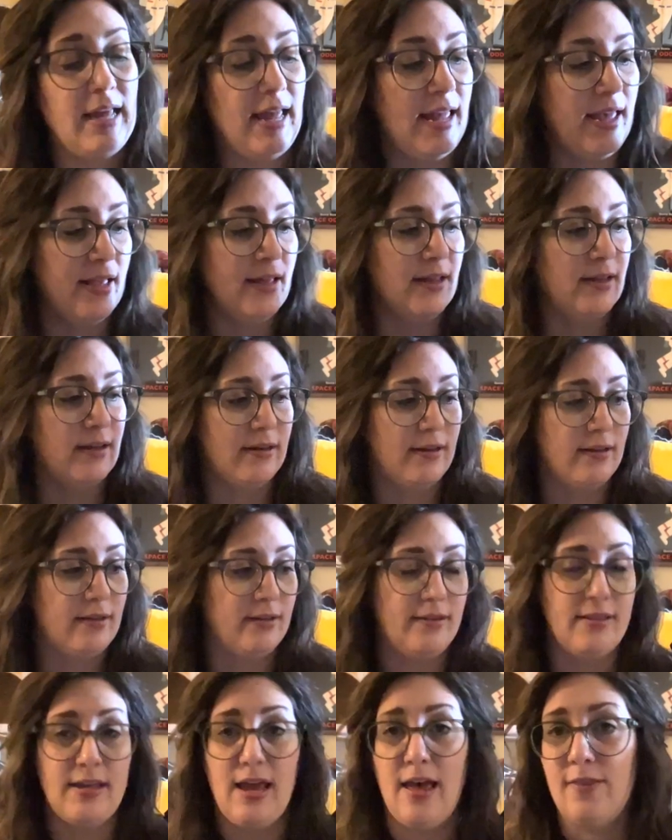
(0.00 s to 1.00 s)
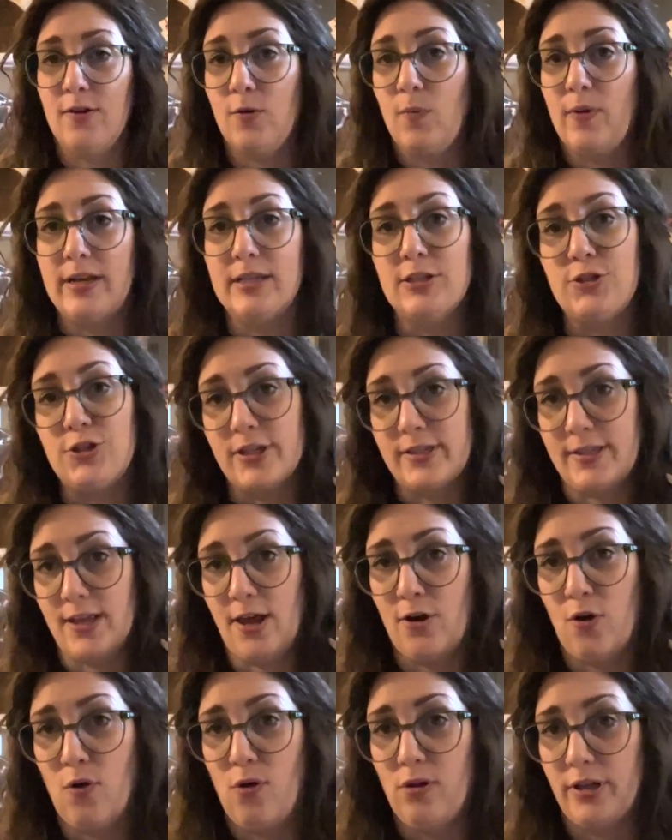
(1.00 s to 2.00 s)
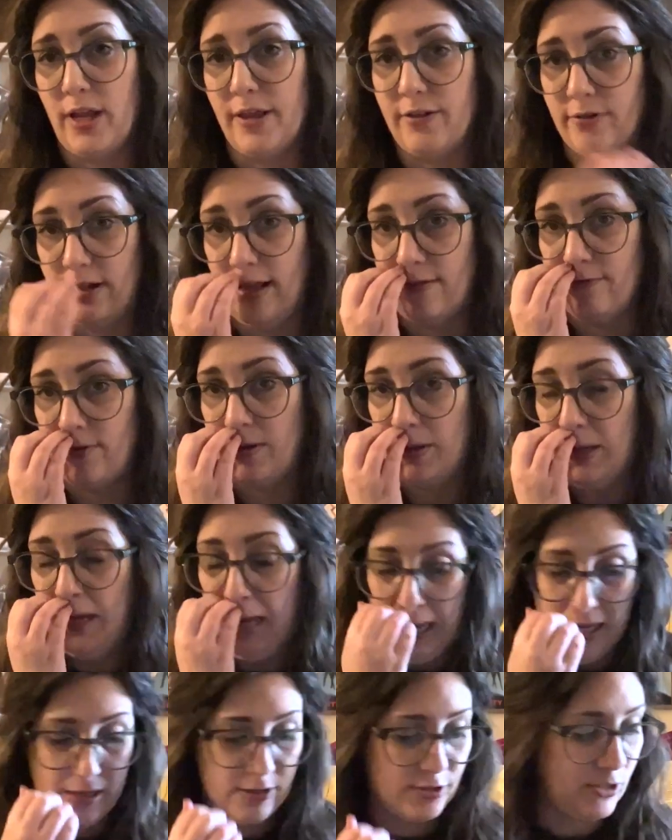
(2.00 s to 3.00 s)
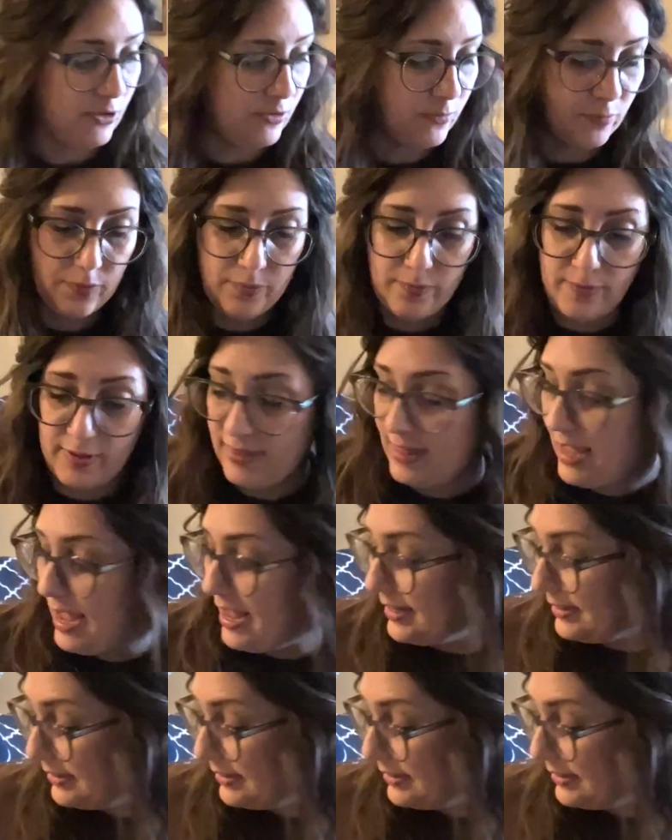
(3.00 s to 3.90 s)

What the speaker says: and the other one is just on a whole other level. So with that